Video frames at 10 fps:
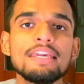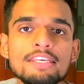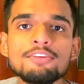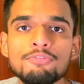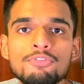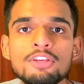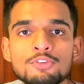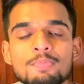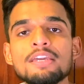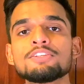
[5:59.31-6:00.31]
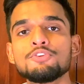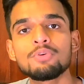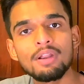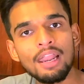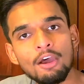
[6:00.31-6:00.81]
is a free space and you
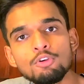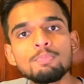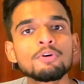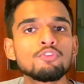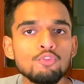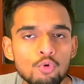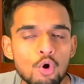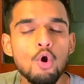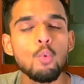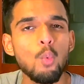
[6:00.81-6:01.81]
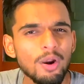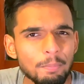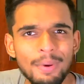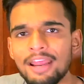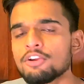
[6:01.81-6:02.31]
are allowed to pursue what
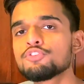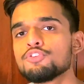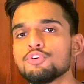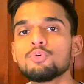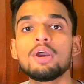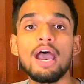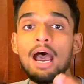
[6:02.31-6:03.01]
matters to you.